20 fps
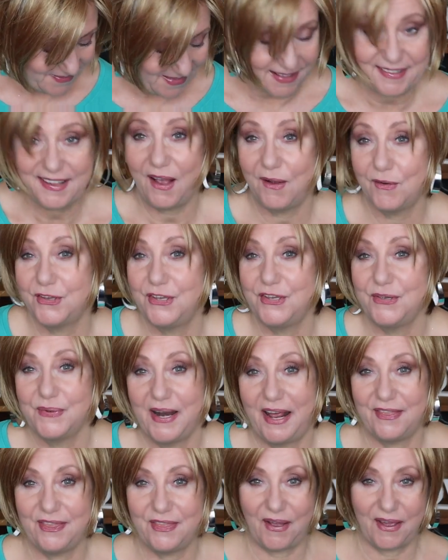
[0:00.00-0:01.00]
That's how cute
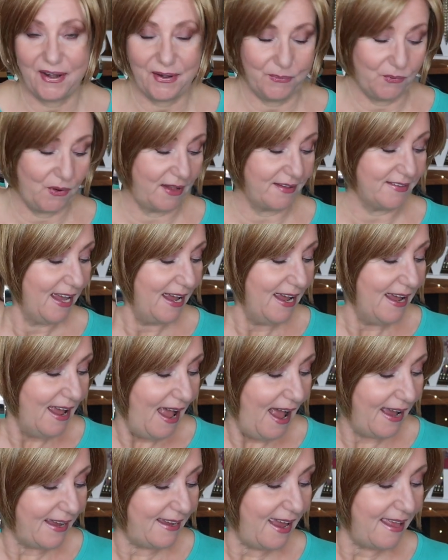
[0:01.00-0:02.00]
I thought it was.
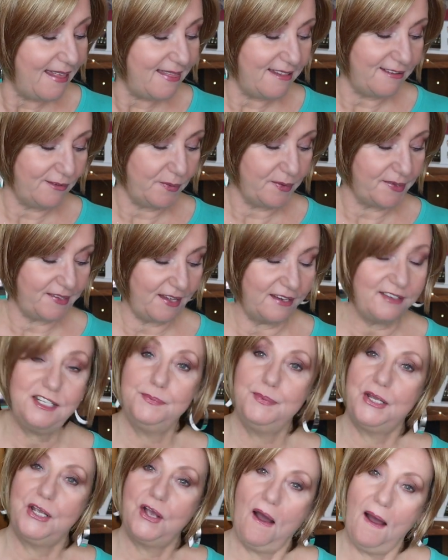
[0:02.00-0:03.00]
Again, this was sent to
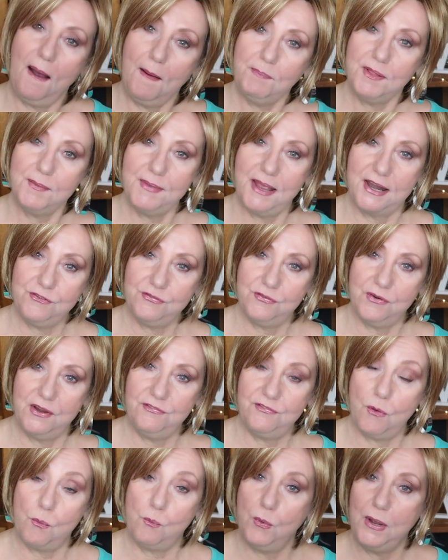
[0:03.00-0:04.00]
me complimentary
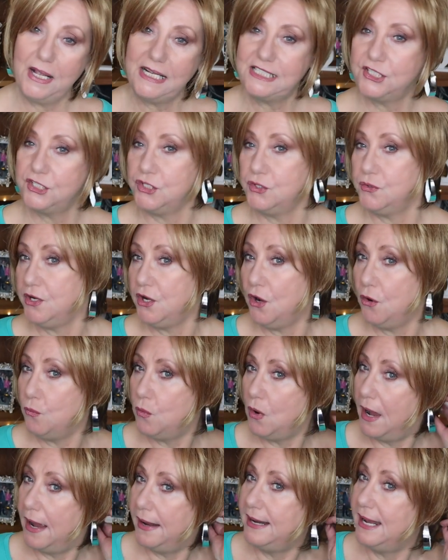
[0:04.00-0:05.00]
from Wig Studio
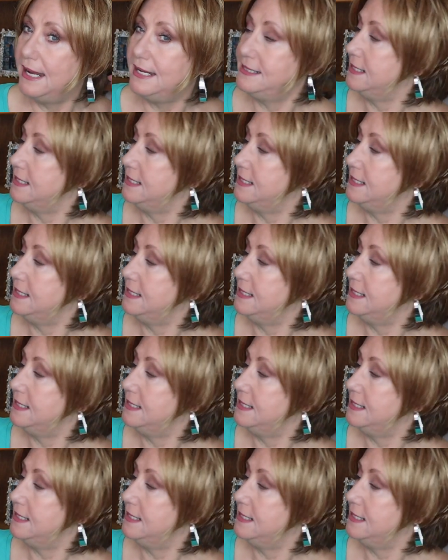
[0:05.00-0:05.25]
One. I